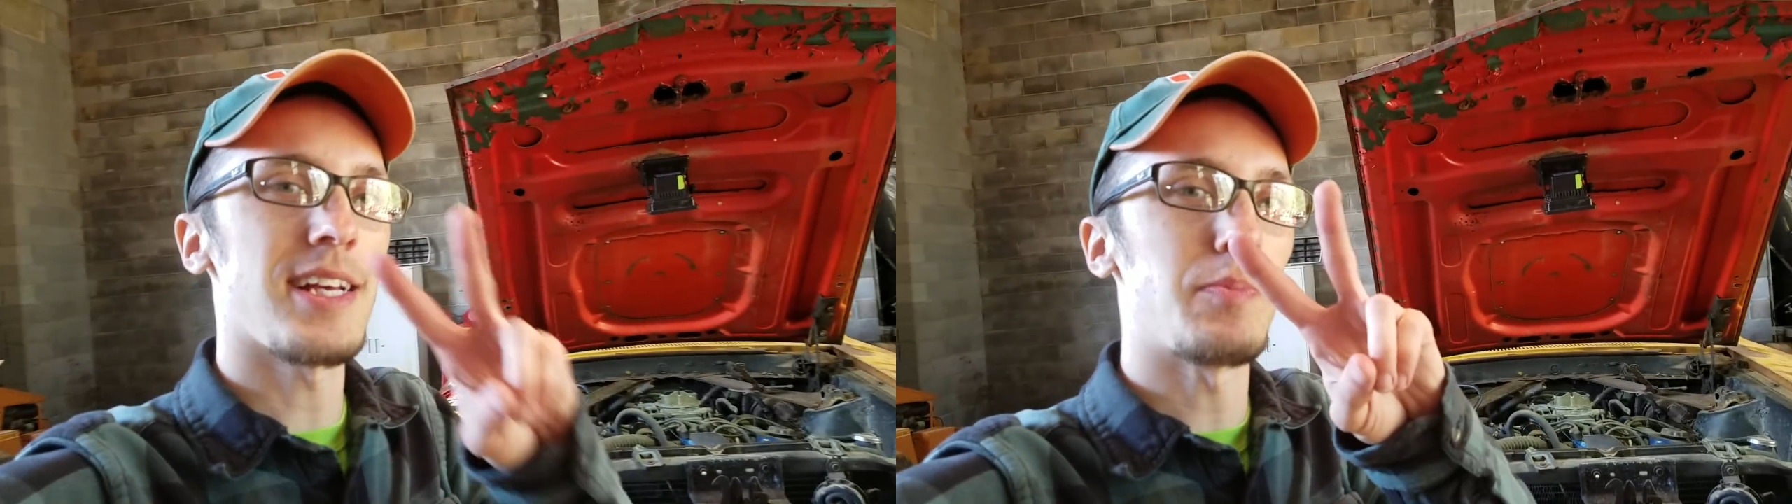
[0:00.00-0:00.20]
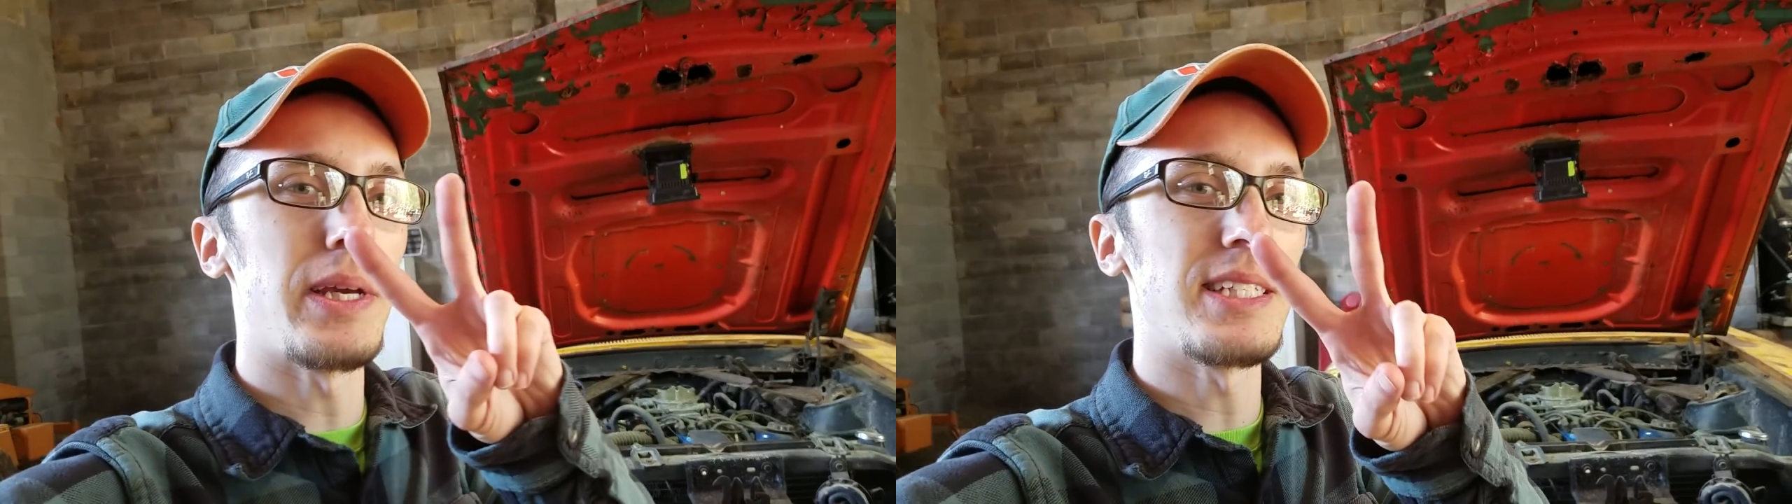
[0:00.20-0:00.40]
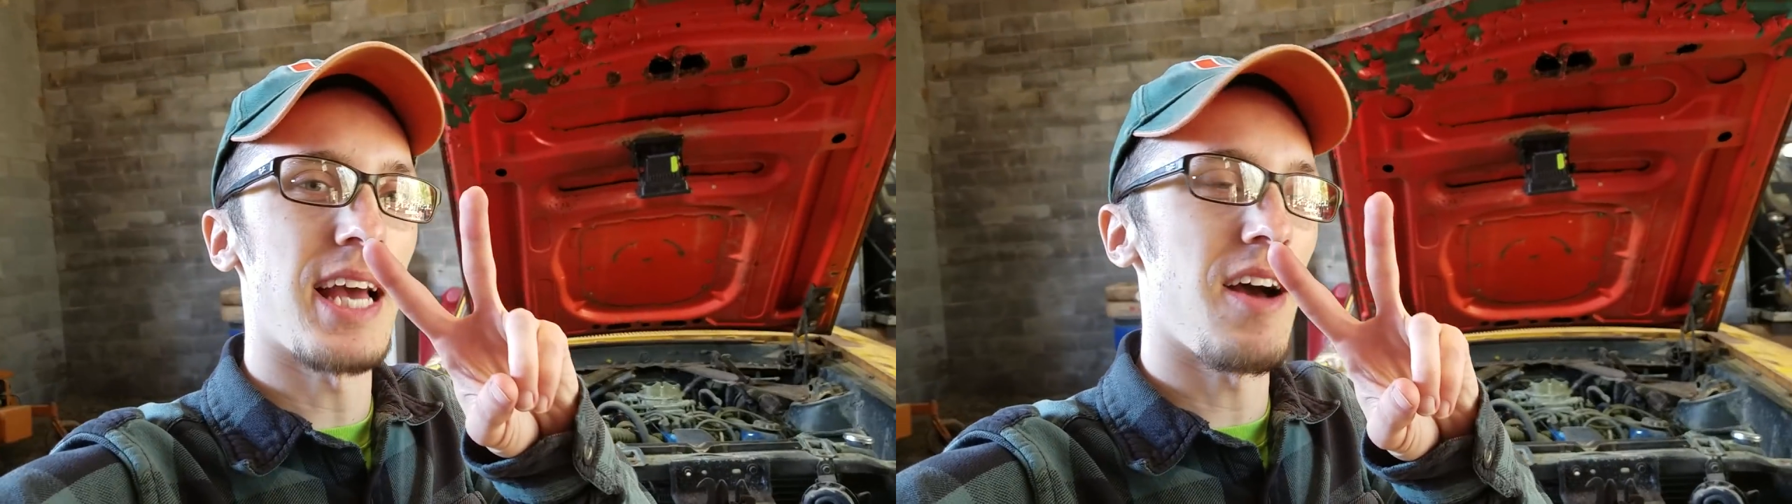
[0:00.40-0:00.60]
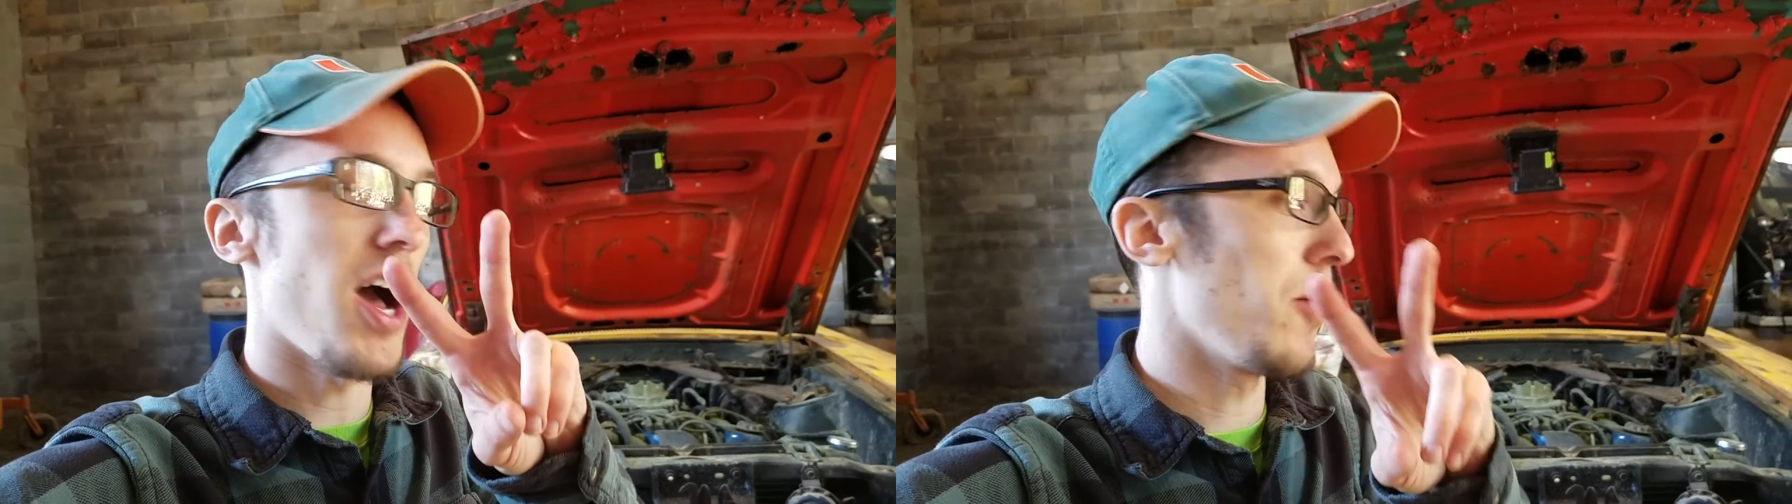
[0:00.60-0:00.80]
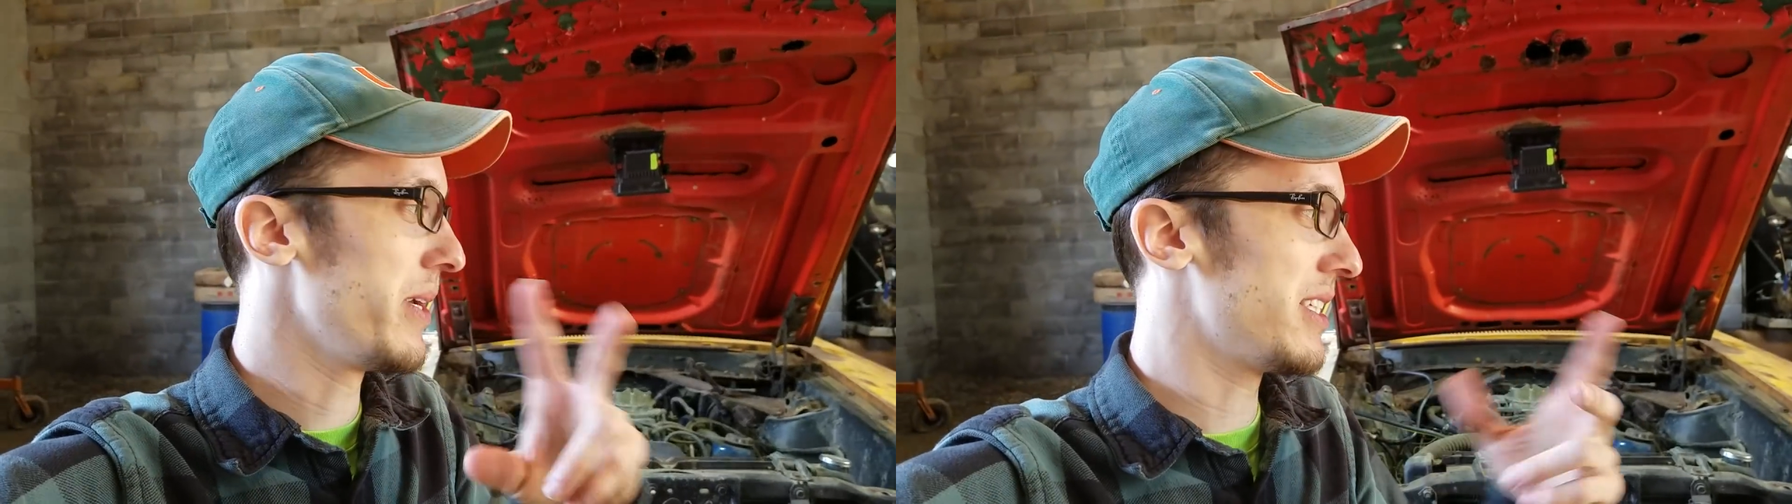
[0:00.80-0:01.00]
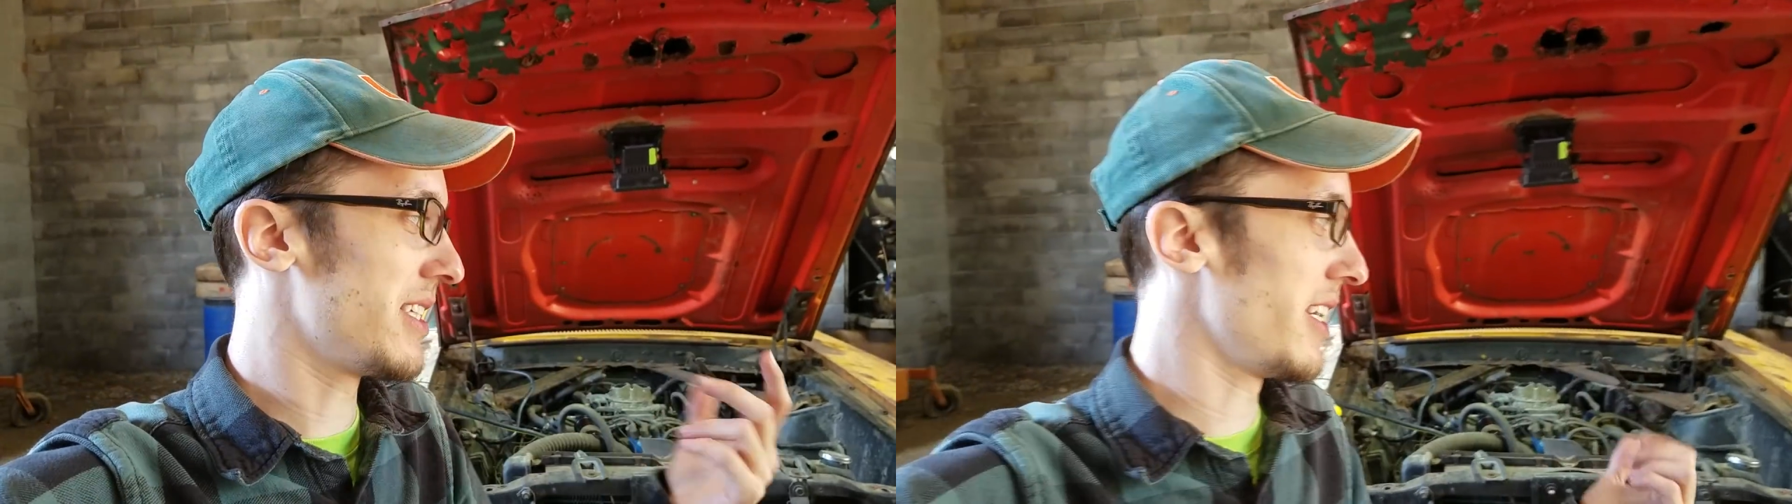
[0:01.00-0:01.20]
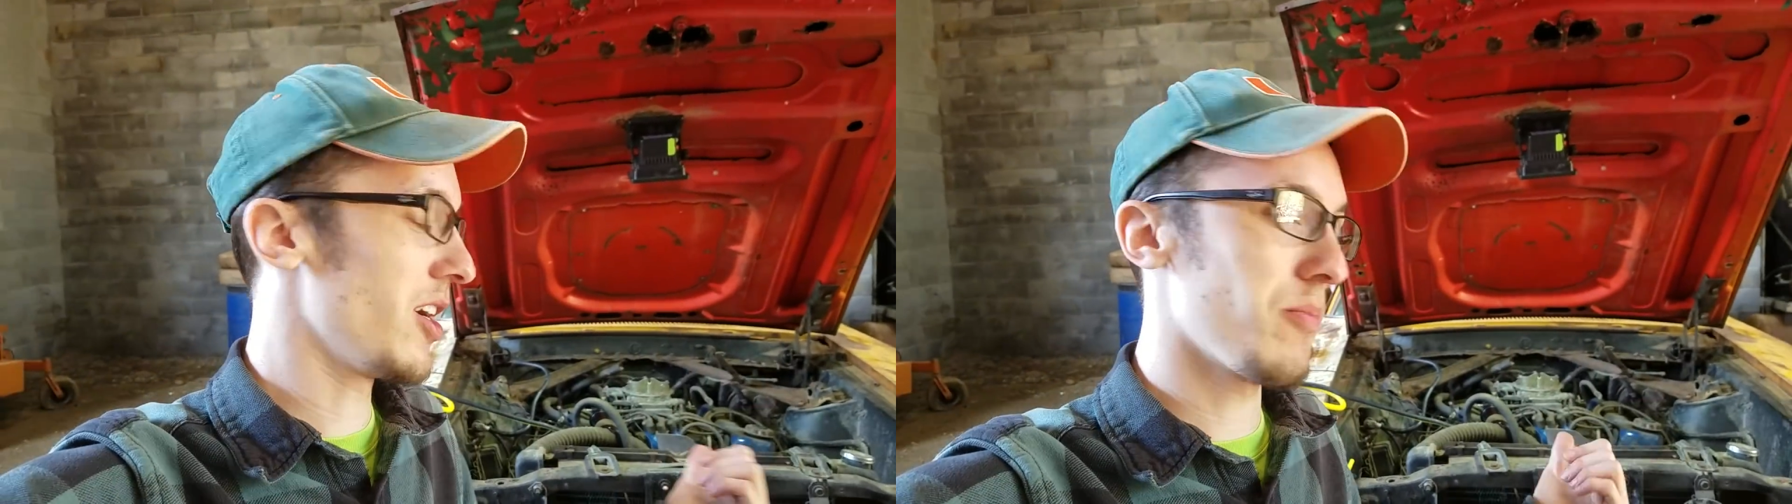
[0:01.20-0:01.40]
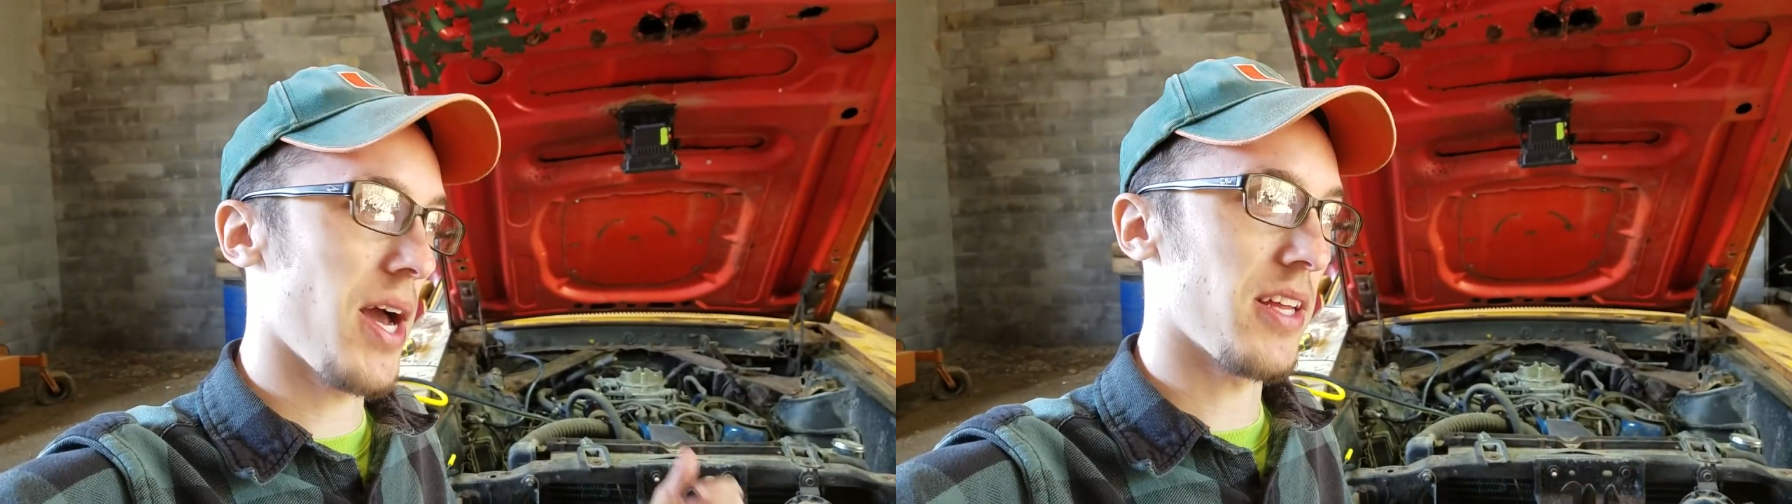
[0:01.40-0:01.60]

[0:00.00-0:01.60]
Peace out. I'll be sitting here by